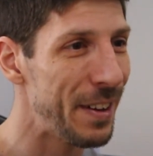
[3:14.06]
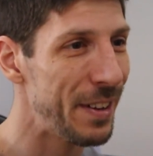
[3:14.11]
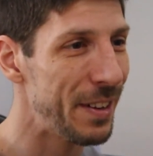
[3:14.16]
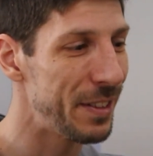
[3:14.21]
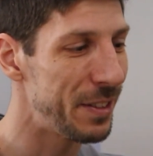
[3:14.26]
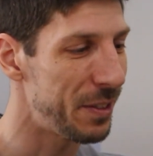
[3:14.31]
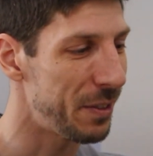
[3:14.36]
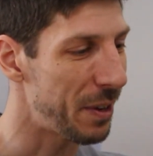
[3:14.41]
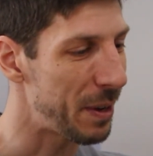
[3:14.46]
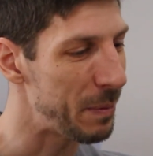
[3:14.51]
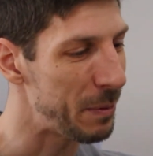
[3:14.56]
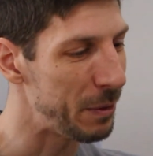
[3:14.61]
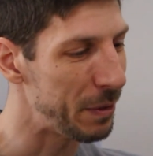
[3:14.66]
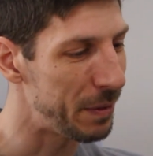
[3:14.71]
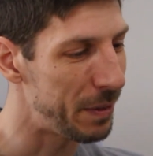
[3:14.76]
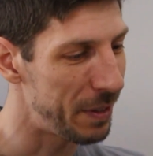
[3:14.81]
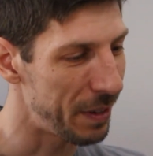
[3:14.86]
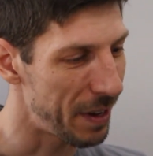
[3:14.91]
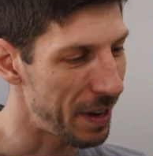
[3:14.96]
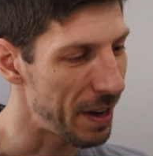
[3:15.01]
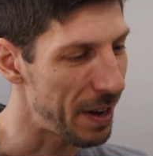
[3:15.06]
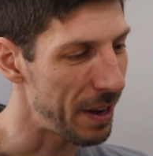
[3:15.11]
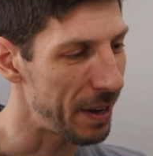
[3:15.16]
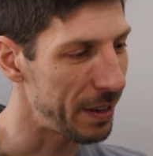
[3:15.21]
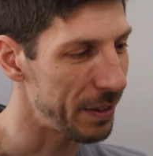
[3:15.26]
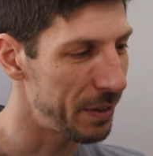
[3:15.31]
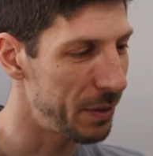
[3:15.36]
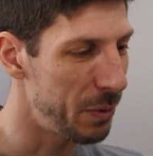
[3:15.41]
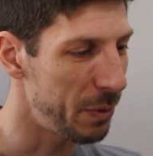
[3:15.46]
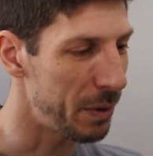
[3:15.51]
So I moved
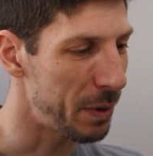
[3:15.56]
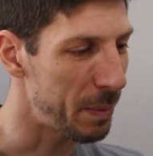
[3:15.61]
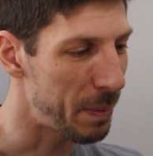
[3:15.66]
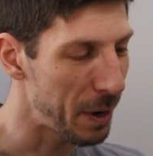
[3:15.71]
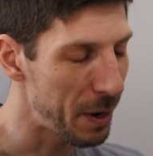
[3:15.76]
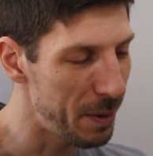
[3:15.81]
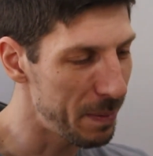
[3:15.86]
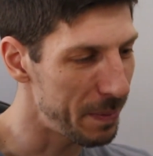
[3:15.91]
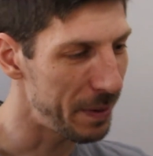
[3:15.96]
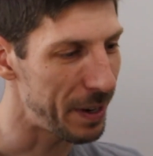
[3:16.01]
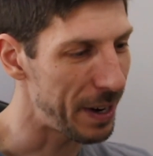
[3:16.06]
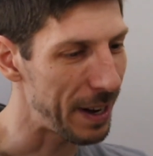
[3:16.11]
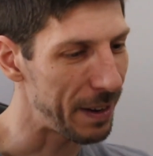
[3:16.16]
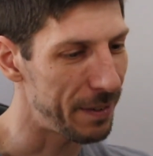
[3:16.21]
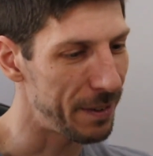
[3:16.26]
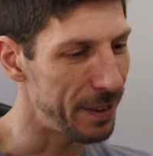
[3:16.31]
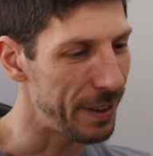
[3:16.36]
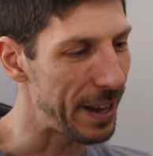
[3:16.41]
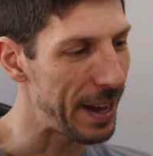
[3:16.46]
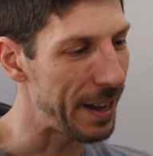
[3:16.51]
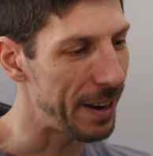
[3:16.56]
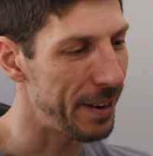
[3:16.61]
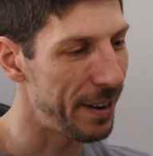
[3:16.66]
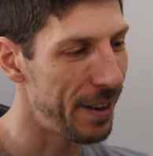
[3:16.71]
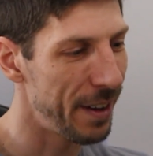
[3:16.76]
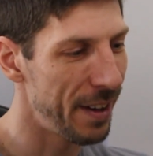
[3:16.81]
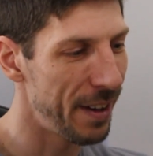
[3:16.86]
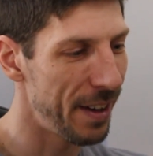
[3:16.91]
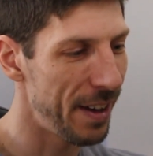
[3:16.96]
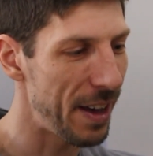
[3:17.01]
to an apartment after that,
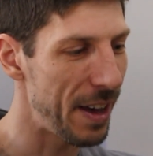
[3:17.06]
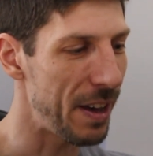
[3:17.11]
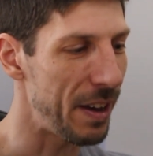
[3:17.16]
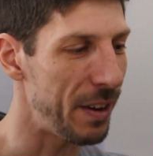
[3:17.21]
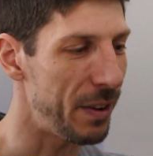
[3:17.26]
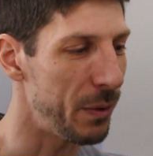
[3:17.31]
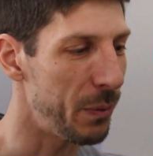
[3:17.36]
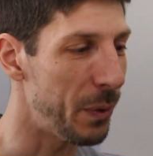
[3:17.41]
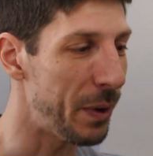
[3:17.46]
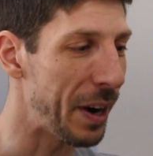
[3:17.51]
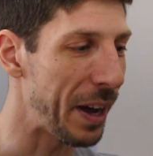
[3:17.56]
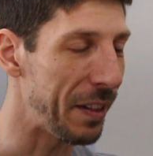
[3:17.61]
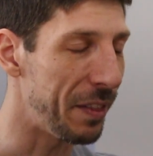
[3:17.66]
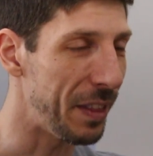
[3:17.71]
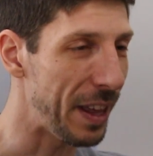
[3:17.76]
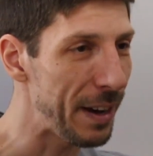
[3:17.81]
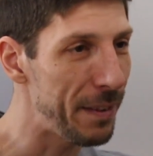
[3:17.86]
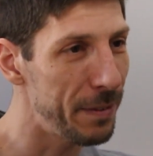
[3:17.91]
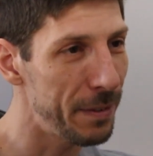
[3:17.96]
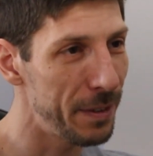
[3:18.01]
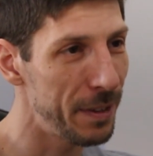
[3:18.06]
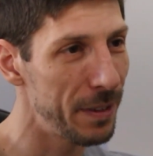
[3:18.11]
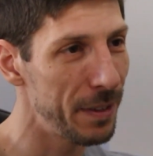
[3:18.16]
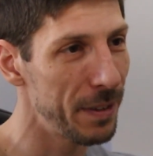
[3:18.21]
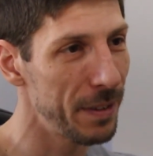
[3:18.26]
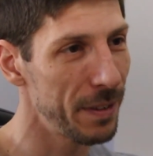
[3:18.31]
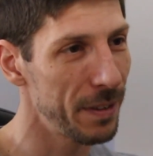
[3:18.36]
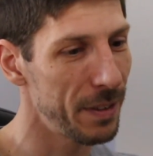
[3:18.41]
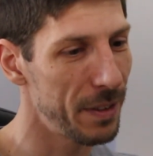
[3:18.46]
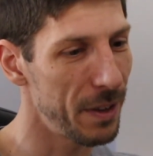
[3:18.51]
and when I left
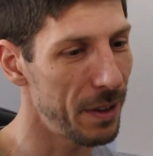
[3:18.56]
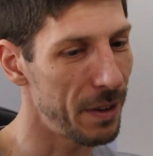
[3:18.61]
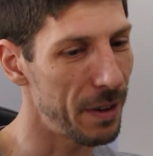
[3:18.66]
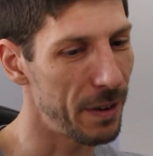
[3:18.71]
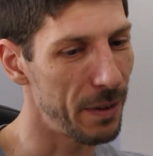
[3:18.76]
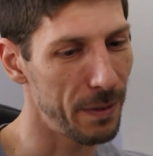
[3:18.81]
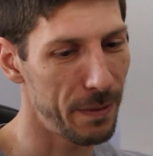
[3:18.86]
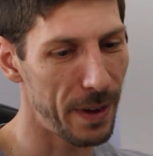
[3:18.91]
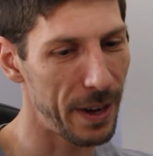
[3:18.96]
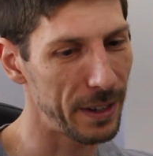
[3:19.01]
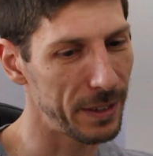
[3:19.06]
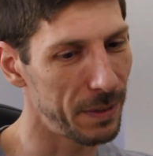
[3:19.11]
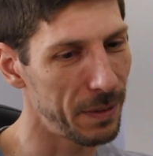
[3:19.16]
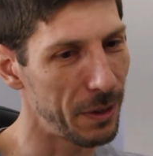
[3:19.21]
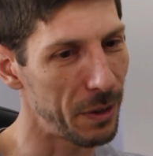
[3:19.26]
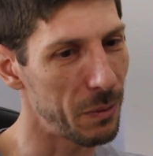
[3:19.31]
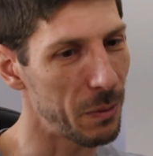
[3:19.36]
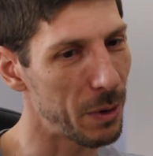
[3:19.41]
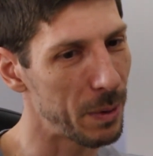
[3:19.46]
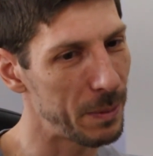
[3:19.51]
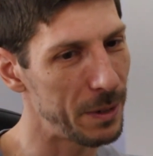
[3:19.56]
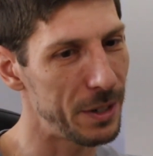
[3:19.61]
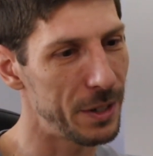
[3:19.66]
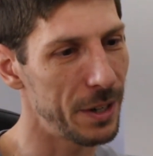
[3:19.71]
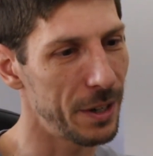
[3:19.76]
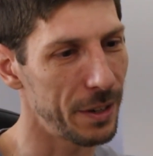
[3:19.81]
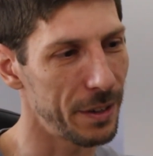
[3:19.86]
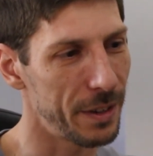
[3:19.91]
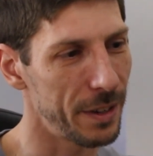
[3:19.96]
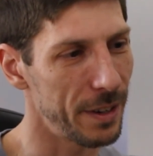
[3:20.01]
the Fox Valley Warming
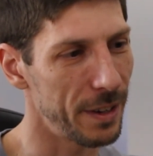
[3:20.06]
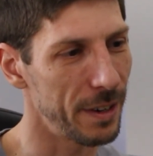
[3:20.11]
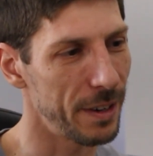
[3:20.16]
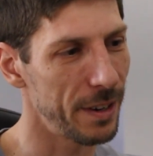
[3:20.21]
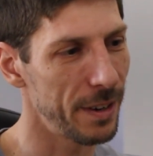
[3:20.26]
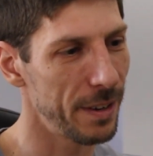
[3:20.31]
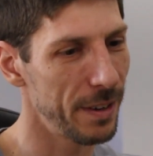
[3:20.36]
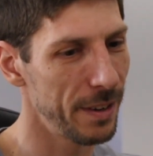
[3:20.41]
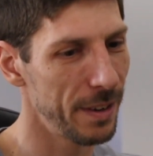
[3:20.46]
Shelter,